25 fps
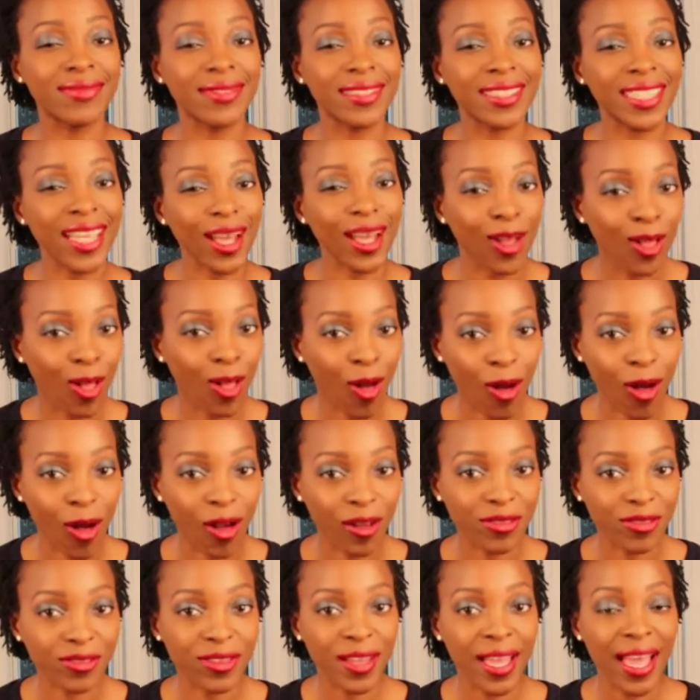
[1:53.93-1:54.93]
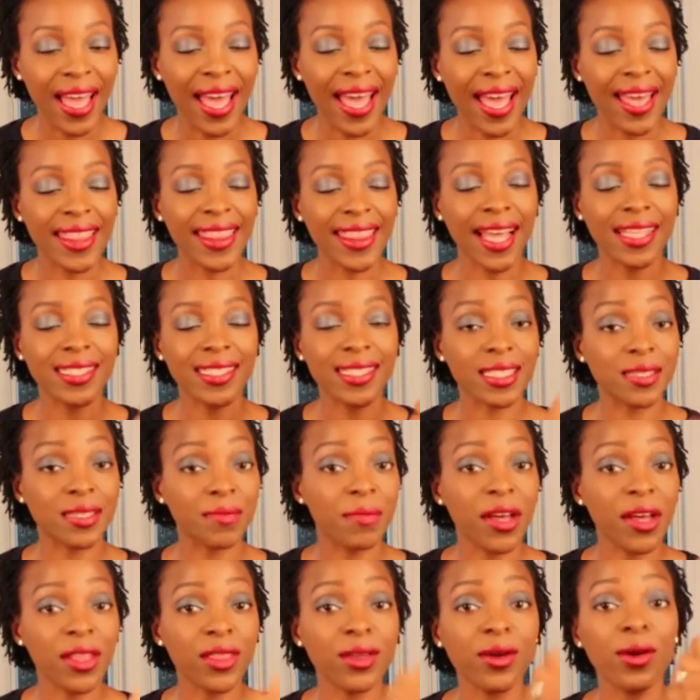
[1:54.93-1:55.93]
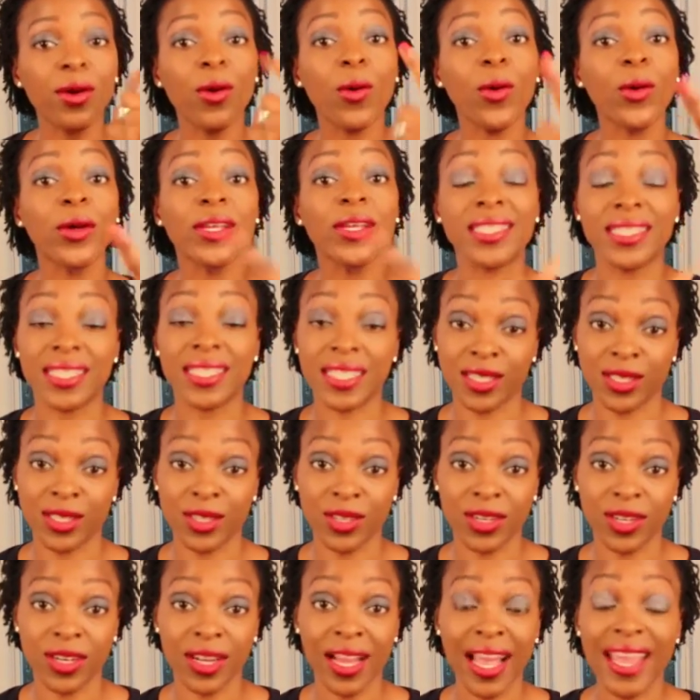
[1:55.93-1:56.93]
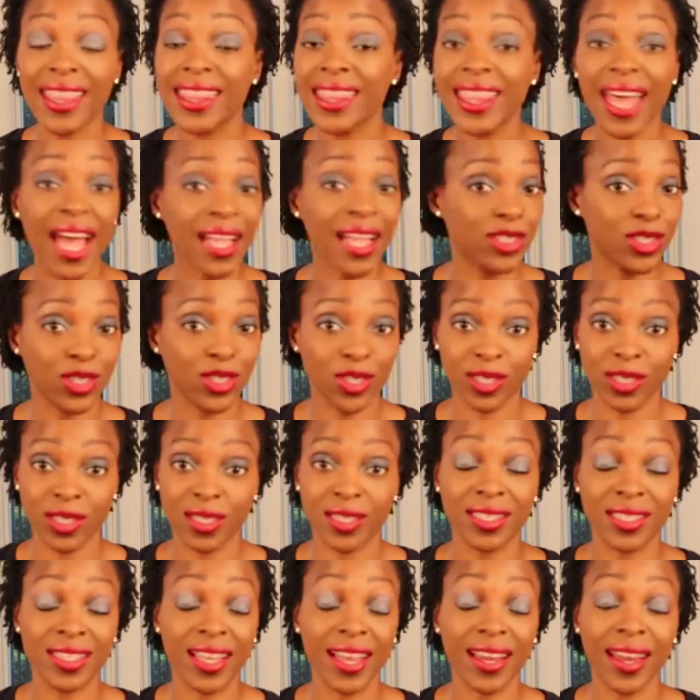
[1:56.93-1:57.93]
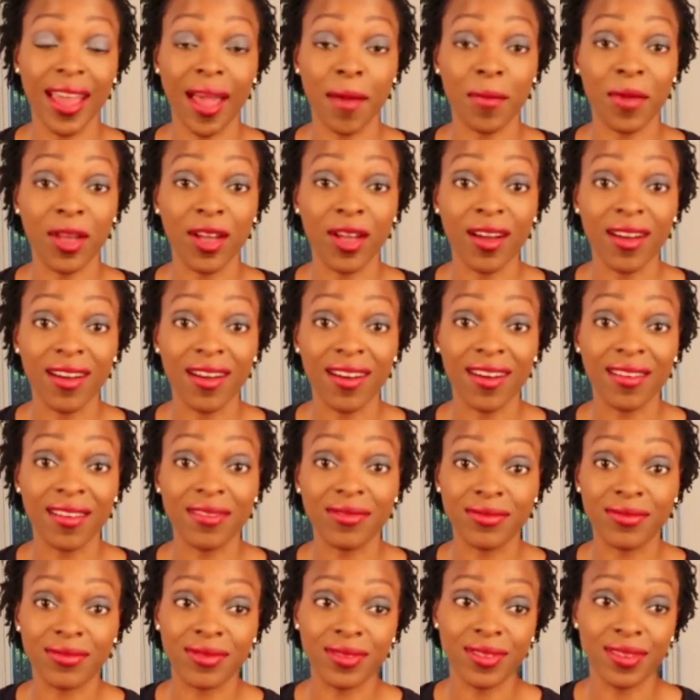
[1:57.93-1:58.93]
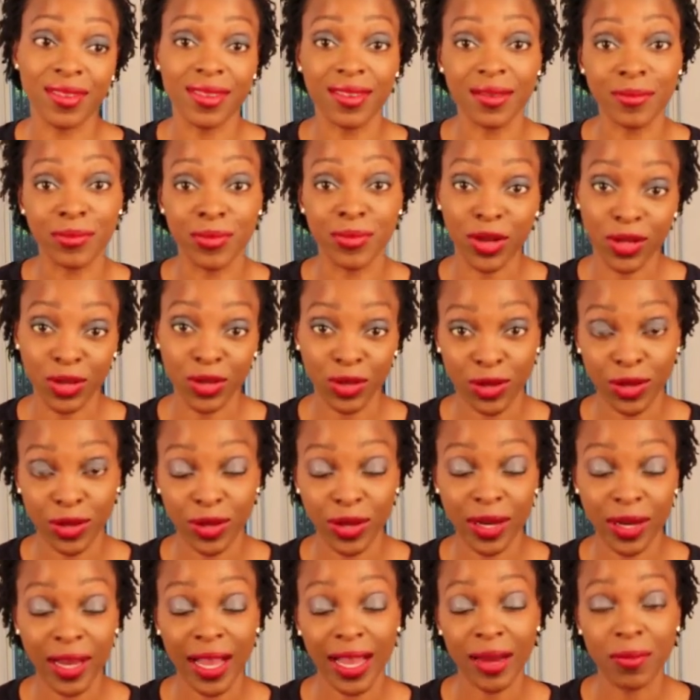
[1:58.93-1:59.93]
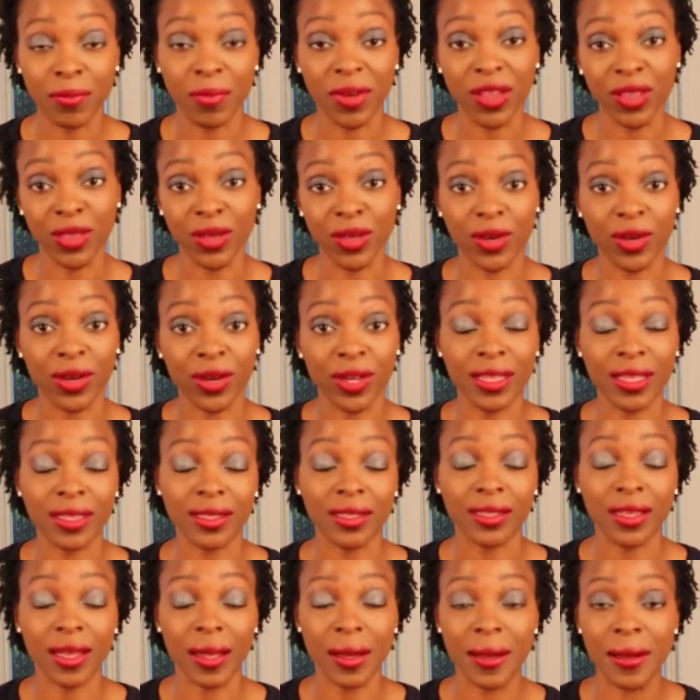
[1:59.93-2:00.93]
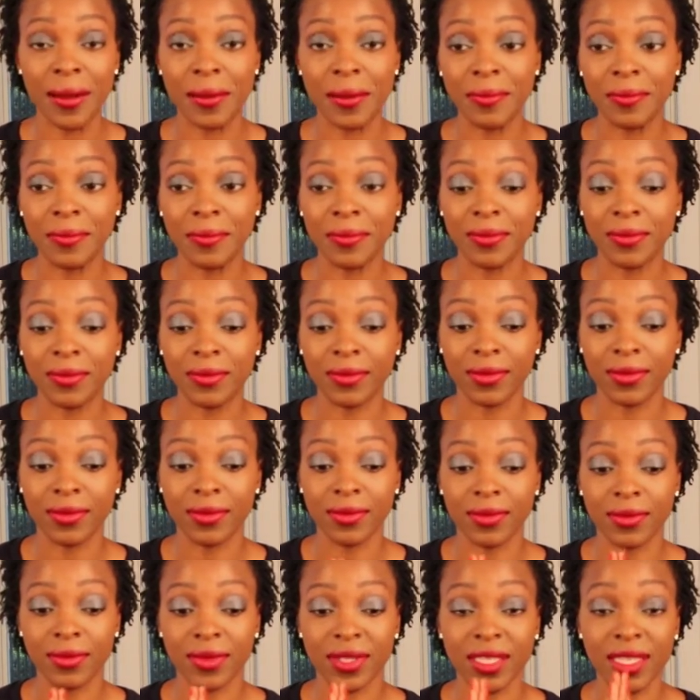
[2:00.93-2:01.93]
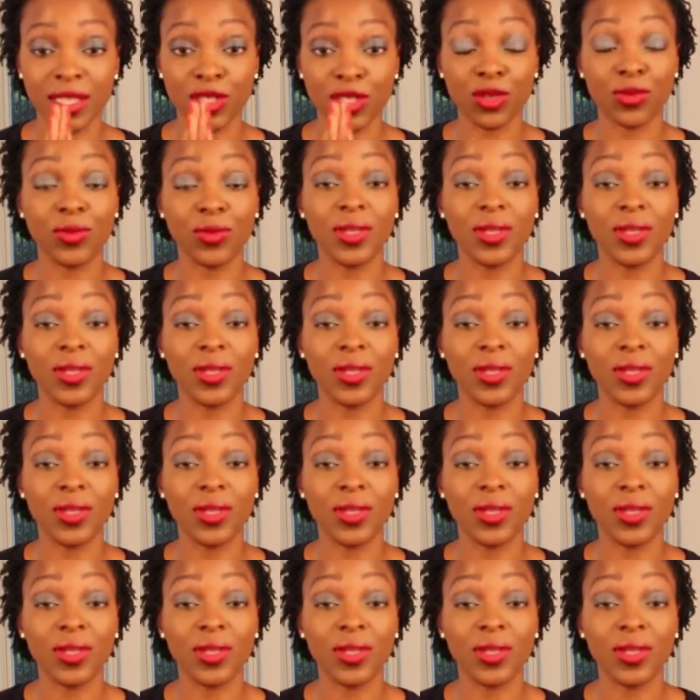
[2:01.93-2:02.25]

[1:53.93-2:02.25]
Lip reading: tell off, and that's his mother or his sister. And that's just the dynamic of the brother and mother and sister